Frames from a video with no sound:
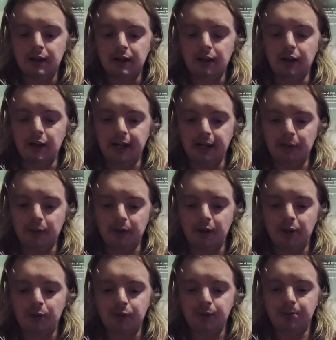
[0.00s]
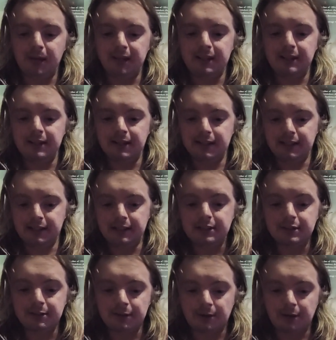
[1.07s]
Like, when I was bending
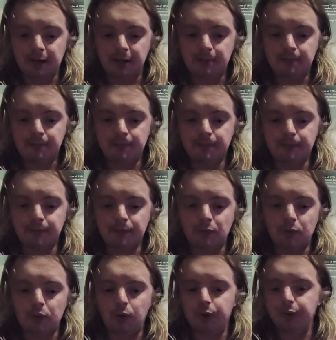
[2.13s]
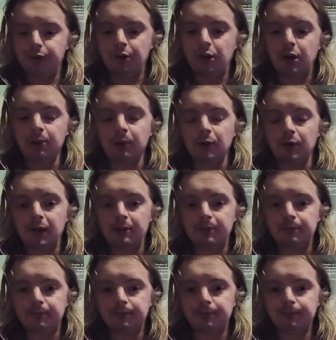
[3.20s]
these, right, all the time, right,
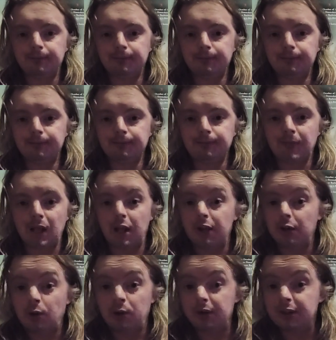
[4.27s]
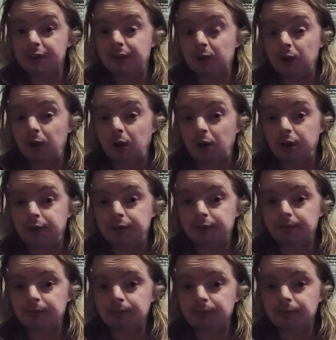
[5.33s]
they always fall off,
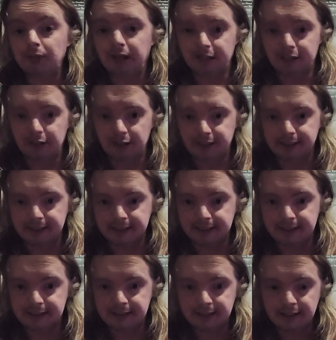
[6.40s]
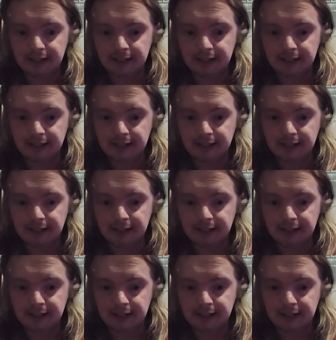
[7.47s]
like this.